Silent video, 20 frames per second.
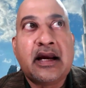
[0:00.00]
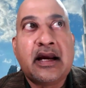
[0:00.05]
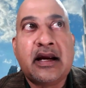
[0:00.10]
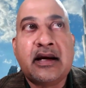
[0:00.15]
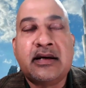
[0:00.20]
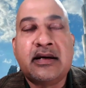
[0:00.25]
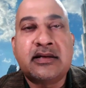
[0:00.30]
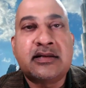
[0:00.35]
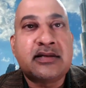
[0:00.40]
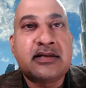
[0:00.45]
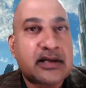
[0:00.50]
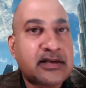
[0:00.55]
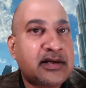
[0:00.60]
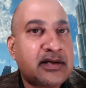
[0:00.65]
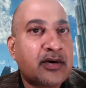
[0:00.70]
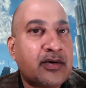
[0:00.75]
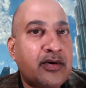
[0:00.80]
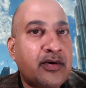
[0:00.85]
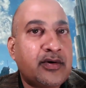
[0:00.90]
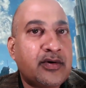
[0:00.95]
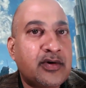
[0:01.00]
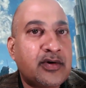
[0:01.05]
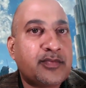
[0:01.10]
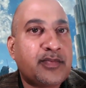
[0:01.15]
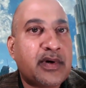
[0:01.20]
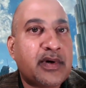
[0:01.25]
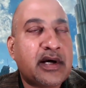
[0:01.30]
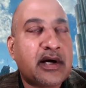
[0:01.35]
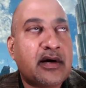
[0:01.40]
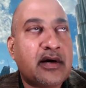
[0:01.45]
it is such a good news,
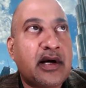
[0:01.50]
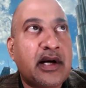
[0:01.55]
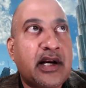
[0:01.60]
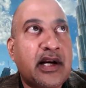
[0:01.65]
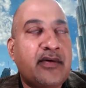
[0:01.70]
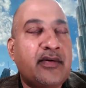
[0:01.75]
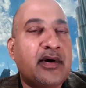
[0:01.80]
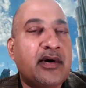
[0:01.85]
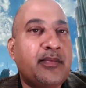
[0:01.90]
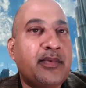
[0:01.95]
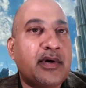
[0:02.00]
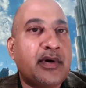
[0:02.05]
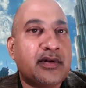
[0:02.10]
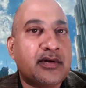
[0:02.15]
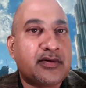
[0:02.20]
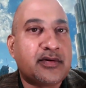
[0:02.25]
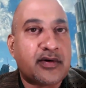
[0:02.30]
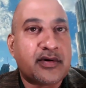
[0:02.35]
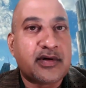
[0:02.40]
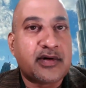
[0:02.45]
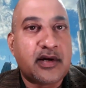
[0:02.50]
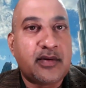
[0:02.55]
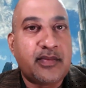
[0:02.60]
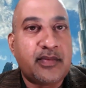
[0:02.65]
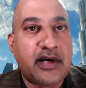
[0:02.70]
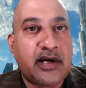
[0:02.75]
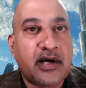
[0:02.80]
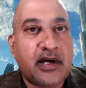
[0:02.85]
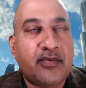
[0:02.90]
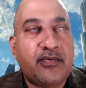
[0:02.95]
but it will never be on the social
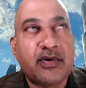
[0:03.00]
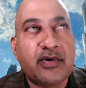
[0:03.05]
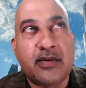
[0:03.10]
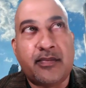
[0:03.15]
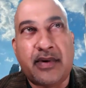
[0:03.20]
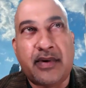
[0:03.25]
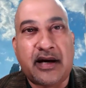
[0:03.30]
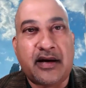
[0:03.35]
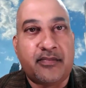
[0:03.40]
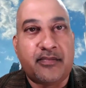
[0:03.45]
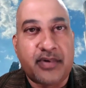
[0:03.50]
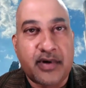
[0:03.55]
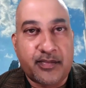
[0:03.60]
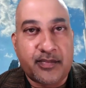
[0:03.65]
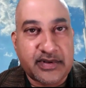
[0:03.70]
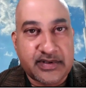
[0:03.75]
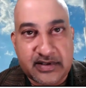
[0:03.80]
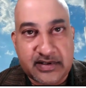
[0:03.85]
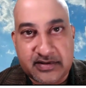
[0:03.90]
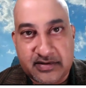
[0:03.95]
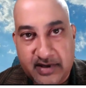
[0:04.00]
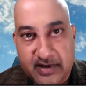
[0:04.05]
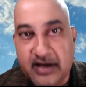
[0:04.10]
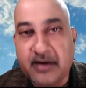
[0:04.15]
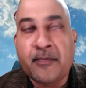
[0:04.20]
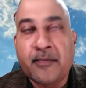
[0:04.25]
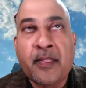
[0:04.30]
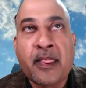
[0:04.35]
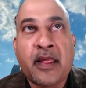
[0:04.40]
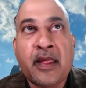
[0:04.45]
media for the bad purposes,
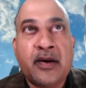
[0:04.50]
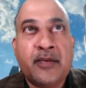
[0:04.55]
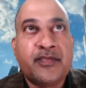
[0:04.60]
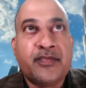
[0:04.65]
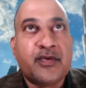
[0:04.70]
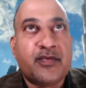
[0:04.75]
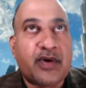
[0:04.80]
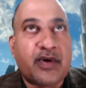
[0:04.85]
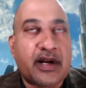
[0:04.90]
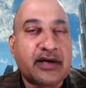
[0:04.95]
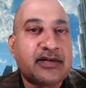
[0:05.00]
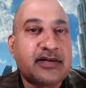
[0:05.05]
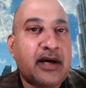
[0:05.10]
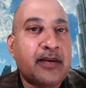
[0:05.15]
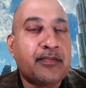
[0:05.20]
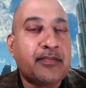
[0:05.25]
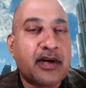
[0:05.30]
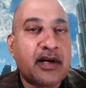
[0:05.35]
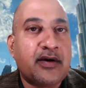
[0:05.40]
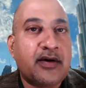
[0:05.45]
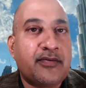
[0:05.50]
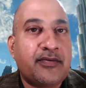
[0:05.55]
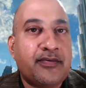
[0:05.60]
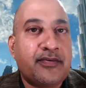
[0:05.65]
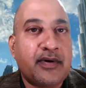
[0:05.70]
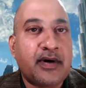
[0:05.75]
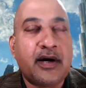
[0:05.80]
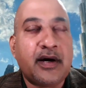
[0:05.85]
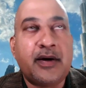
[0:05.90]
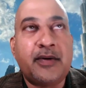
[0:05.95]
right? For example, if
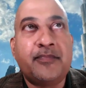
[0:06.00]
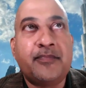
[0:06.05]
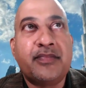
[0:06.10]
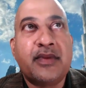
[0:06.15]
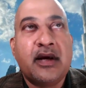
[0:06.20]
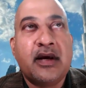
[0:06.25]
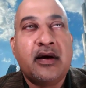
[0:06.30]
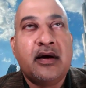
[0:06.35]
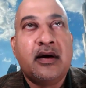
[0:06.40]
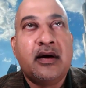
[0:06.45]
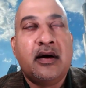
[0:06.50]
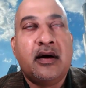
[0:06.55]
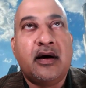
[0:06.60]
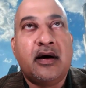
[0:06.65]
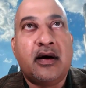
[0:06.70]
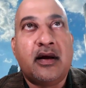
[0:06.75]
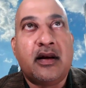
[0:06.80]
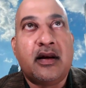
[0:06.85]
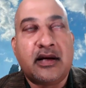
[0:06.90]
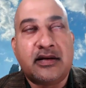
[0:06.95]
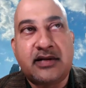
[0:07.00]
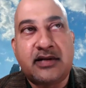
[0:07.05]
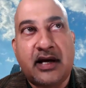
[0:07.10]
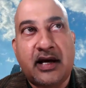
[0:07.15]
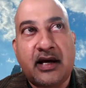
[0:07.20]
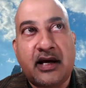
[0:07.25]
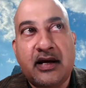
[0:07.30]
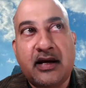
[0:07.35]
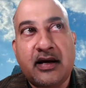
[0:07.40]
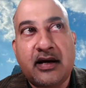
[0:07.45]
let's
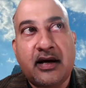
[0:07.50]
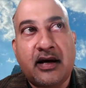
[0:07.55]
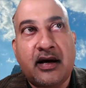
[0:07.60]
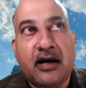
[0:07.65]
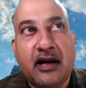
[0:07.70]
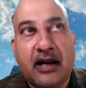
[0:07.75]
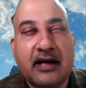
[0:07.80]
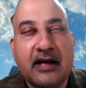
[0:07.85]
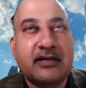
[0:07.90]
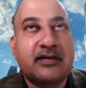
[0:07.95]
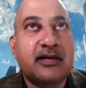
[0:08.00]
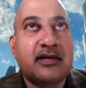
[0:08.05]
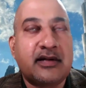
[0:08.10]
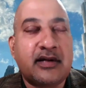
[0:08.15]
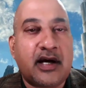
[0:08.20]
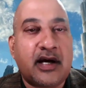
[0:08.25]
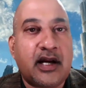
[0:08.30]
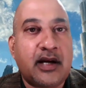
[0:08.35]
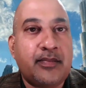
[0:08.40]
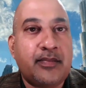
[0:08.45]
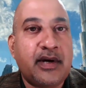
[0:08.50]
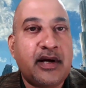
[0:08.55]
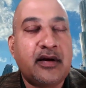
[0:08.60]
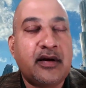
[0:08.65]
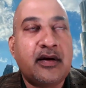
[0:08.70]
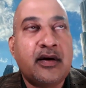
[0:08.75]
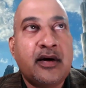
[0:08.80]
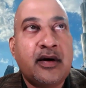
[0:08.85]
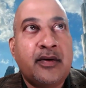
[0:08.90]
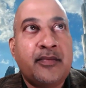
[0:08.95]
say last year there had
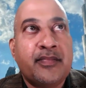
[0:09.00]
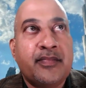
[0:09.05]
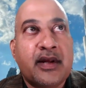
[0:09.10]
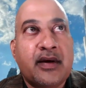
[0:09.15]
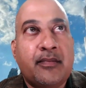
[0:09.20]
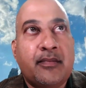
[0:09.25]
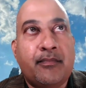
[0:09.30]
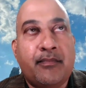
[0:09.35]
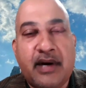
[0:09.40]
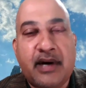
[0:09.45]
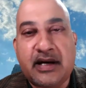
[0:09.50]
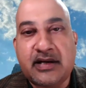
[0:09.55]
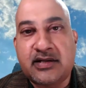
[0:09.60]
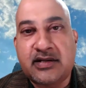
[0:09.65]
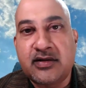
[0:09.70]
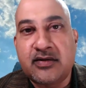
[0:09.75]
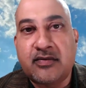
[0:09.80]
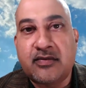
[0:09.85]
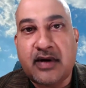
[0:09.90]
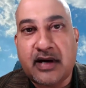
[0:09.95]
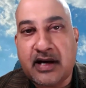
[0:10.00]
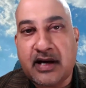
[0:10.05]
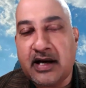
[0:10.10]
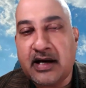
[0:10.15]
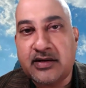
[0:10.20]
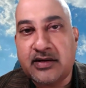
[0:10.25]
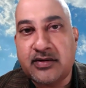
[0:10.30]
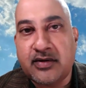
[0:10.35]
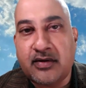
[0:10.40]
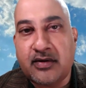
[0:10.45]
been massive
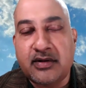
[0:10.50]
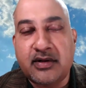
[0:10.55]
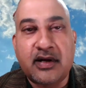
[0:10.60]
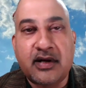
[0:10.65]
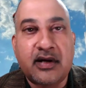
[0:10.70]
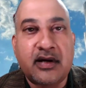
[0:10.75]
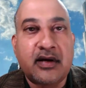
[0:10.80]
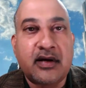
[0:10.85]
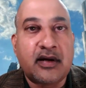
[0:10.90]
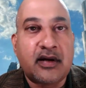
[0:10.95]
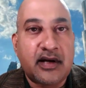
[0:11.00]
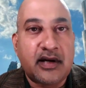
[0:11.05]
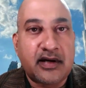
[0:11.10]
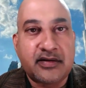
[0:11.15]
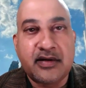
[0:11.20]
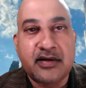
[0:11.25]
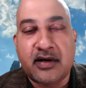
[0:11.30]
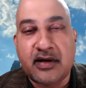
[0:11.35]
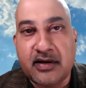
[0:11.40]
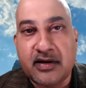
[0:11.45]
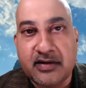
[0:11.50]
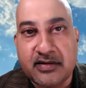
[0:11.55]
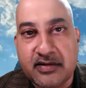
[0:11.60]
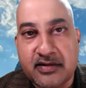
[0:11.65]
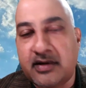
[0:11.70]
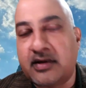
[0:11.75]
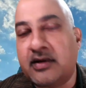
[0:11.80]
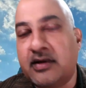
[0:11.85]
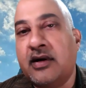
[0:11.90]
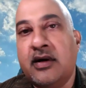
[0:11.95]
attacks on the leisure
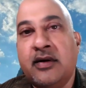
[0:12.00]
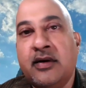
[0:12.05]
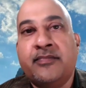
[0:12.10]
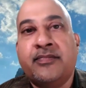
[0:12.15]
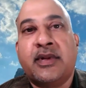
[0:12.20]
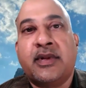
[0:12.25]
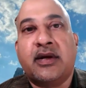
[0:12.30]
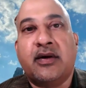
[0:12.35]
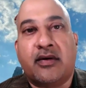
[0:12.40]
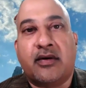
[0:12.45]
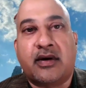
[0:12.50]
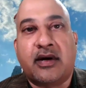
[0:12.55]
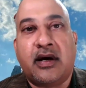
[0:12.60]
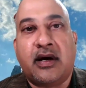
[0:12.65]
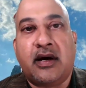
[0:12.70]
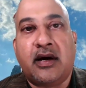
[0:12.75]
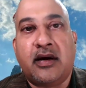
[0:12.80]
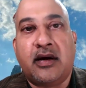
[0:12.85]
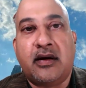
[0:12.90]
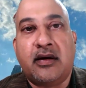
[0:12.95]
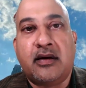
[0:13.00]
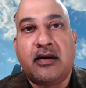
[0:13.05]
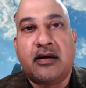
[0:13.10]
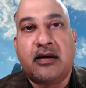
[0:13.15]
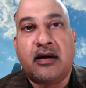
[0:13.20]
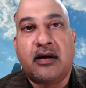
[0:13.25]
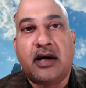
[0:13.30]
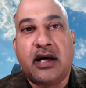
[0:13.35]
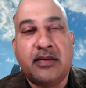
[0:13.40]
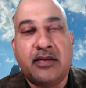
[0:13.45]
industry, okay, and
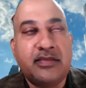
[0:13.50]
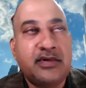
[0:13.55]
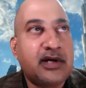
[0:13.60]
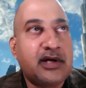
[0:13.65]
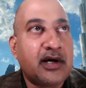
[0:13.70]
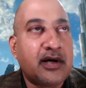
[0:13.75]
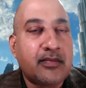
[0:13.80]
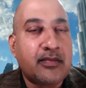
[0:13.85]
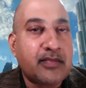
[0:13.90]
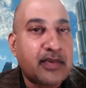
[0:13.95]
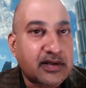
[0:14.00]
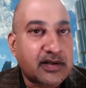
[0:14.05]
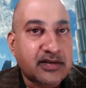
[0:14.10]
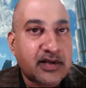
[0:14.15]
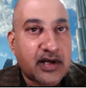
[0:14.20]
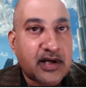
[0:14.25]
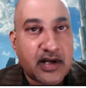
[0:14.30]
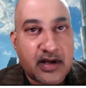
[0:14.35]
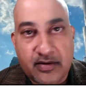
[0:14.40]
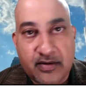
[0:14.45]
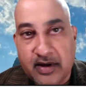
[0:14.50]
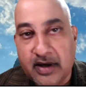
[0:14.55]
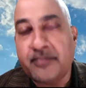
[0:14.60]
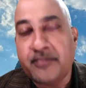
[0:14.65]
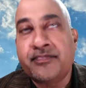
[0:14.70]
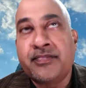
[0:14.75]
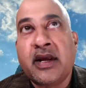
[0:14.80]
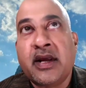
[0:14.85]
MGM, etc. Okay,